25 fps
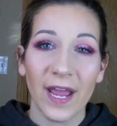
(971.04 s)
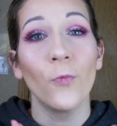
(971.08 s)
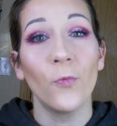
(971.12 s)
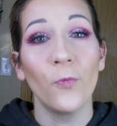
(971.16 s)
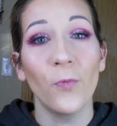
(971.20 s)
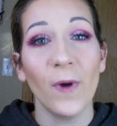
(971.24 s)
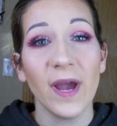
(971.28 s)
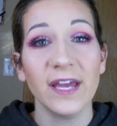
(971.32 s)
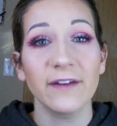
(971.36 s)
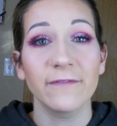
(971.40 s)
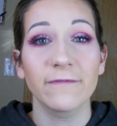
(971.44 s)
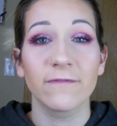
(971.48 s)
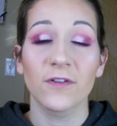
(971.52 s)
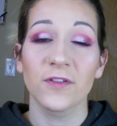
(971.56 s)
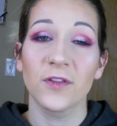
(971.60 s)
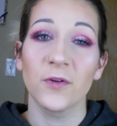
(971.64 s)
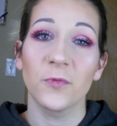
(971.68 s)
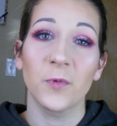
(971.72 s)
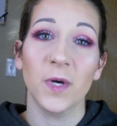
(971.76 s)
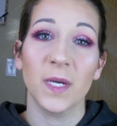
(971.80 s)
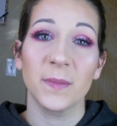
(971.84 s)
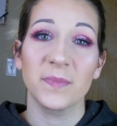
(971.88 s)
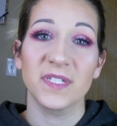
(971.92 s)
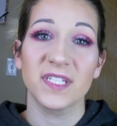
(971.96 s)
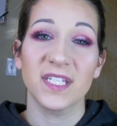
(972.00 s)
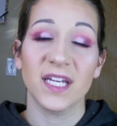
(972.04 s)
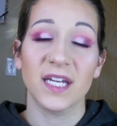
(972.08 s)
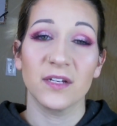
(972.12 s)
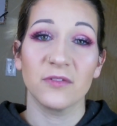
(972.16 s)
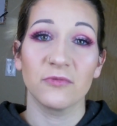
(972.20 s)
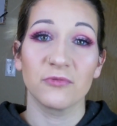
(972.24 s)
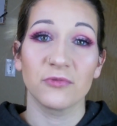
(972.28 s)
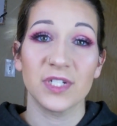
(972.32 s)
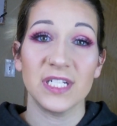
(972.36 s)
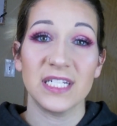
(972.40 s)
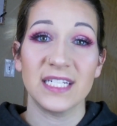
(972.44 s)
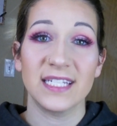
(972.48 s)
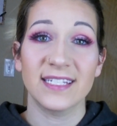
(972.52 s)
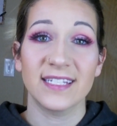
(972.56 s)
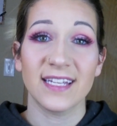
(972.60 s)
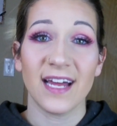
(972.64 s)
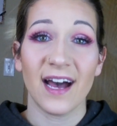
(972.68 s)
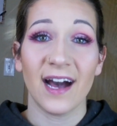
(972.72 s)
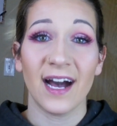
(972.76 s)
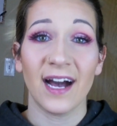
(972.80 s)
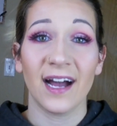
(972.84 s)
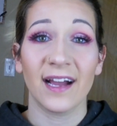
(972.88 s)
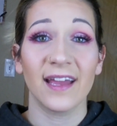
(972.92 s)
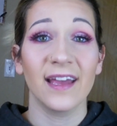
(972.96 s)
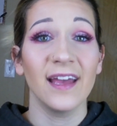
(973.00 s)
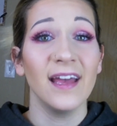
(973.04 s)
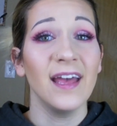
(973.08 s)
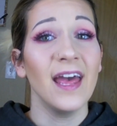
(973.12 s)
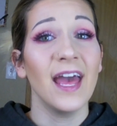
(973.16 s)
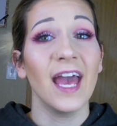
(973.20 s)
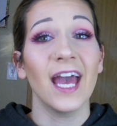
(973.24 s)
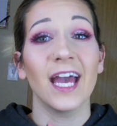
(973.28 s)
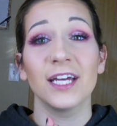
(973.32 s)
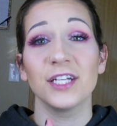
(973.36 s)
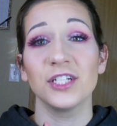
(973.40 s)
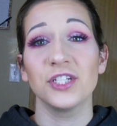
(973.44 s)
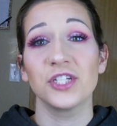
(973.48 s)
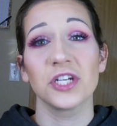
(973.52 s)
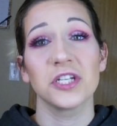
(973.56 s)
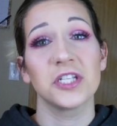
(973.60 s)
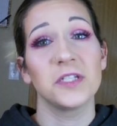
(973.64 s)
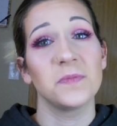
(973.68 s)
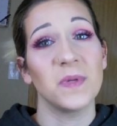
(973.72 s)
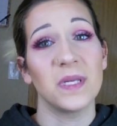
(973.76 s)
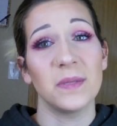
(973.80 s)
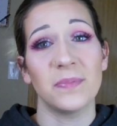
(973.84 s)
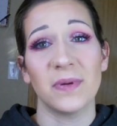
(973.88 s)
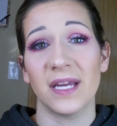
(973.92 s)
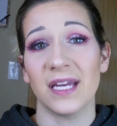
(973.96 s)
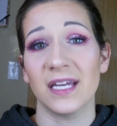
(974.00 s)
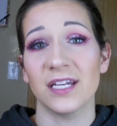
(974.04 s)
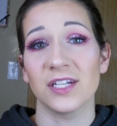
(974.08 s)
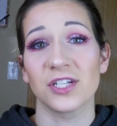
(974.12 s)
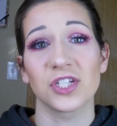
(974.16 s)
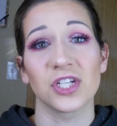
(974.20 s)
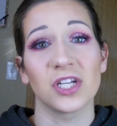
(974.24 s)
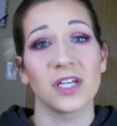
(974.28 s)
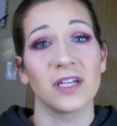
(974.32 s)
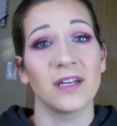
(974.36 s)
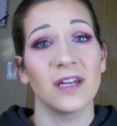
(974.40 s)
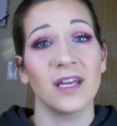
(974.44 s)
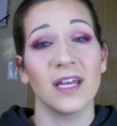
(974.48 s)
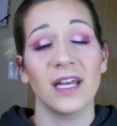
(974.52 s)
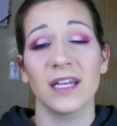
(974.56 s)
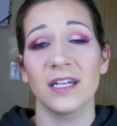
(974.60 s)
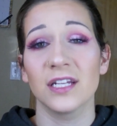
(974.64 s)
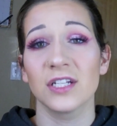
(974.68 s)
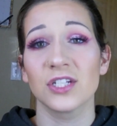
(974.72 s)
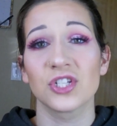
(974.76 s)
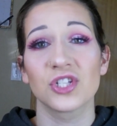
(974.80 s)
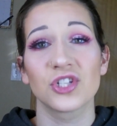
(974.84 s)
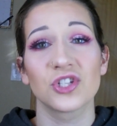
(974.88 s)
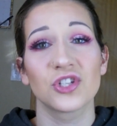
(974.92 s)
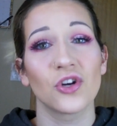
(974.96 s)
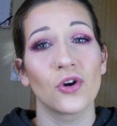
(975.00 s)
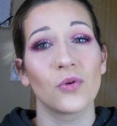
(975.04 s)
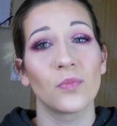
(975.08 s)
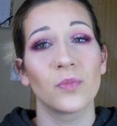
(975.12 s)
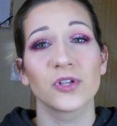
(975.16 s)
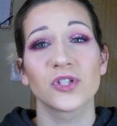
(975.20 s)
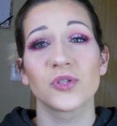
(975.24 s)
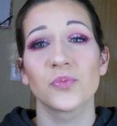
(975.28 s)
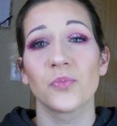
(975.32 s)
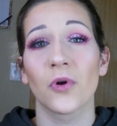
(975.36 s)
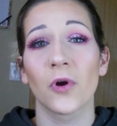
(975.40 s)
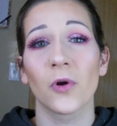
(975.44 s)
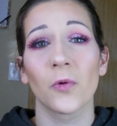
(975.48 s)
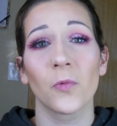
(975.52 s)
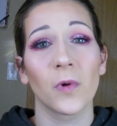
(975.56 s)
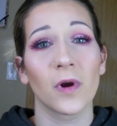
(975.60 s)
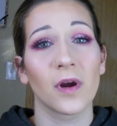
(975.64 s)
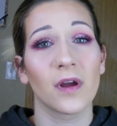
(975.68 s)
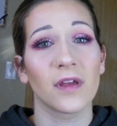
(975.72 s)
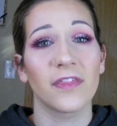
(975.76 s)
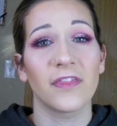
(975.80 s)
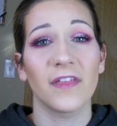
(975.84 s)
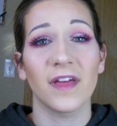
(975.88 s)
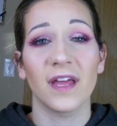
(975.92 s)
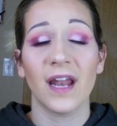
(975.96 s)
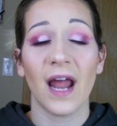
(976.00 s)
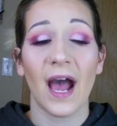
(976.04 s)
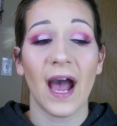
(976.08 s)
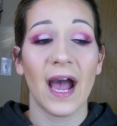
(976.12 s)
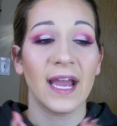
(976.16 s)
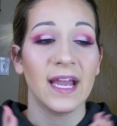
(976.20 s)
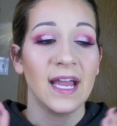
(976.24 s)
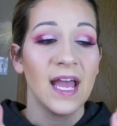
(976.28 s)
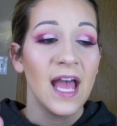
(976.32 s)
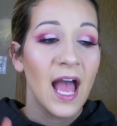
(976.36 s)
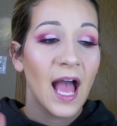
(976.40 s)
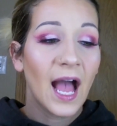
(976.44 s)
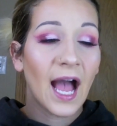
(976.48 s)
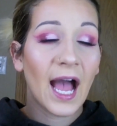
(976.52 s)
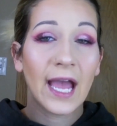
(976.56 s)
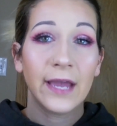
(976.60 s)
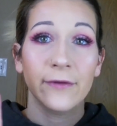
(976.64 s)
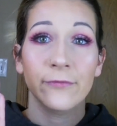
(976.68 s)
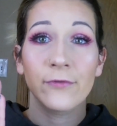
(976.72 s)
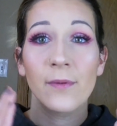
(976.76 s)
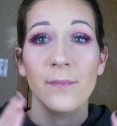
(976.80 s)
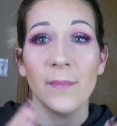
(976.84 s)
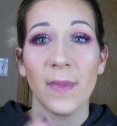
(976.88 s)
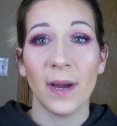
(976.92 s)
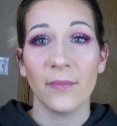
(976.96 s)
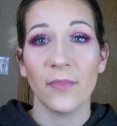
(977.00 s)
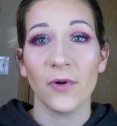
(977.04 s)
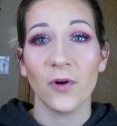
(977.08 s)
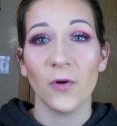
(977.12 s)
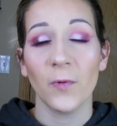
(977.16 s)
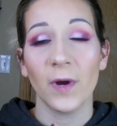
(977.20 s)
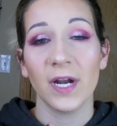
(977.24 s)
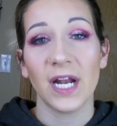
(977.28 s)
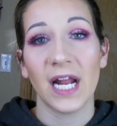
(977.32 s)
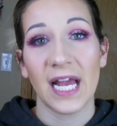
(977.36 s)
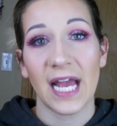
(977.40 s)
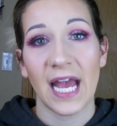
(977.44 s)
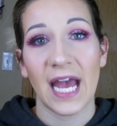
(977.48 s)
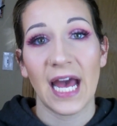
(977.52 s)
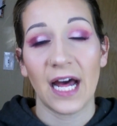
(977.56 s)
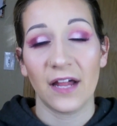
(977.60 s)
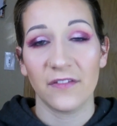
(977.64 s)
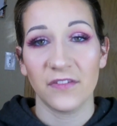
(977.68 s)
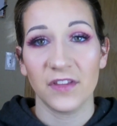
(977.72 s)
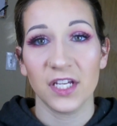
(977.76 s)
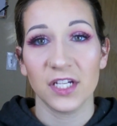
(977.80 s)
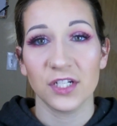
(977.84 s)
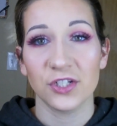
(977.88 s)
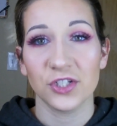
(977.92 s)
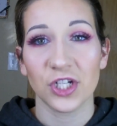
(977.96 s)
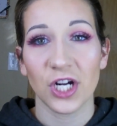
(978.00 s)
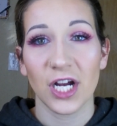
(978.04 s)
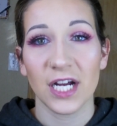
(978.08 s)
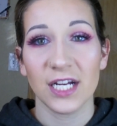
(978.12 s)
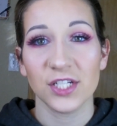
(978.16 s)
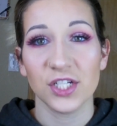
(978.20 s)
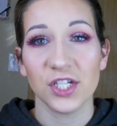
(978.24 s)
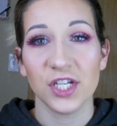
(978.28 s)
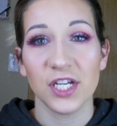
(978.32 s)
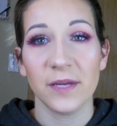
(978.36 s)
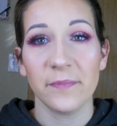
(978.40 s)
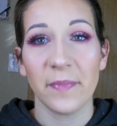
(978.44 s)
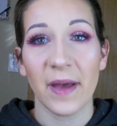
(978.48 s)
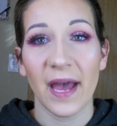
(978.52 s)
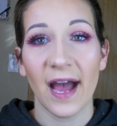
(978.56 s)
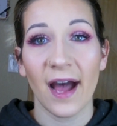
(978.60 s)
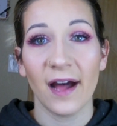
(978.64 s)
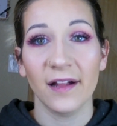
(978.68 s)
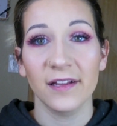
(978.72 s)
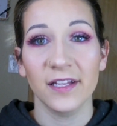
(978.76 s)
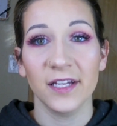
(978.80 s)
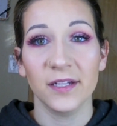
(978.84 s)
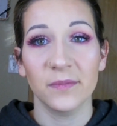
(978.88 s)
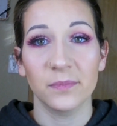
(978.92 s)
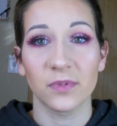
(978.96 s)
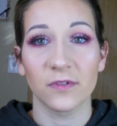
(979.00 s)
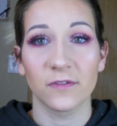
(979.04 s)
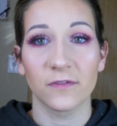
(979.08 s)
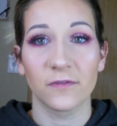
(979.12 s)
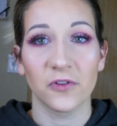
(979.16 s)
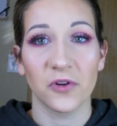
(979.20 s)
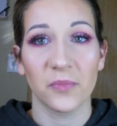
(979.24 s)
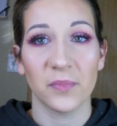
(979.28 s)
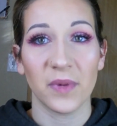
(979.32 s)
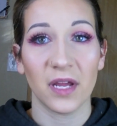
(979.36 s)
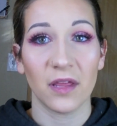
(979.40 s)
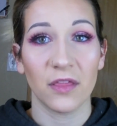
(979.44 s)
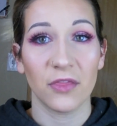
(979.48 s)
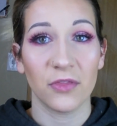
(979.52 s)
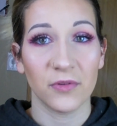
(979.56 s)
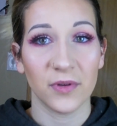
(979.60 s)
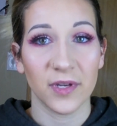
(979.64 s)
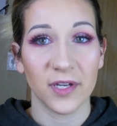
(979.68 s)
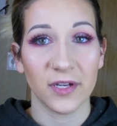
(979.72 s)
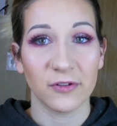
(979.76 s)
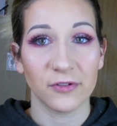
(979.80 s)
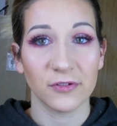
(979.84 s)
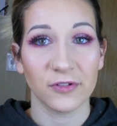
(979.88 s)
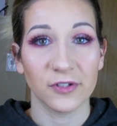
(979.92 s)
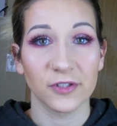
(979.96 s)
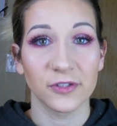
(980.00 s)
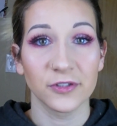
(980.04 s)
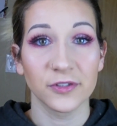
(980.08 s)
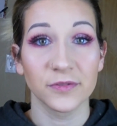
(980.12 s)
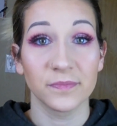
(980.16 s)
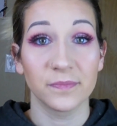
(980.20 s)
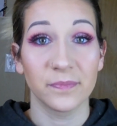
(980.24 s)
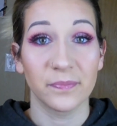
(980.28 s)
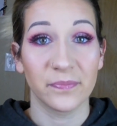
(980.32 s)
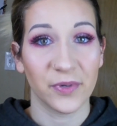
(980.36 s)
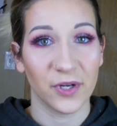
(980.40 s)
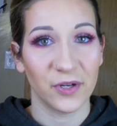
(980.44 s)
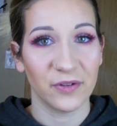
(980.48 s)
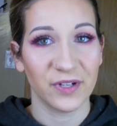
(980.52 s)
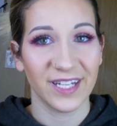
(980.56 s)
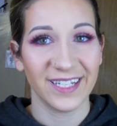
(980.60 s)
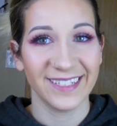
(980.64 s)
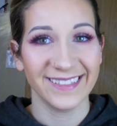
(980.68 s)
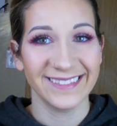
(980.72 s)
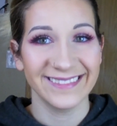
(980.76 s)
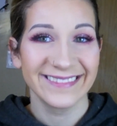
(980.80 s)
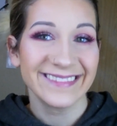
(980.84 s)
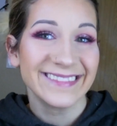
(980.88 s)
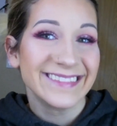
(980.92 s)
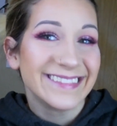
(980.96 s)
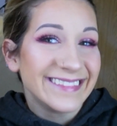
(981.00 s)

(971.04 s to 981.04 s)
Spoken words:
Wait for the website restock and just be patient. It is so much more worth it. I remember when I had the androgyny palette before my 3-year-old broke it.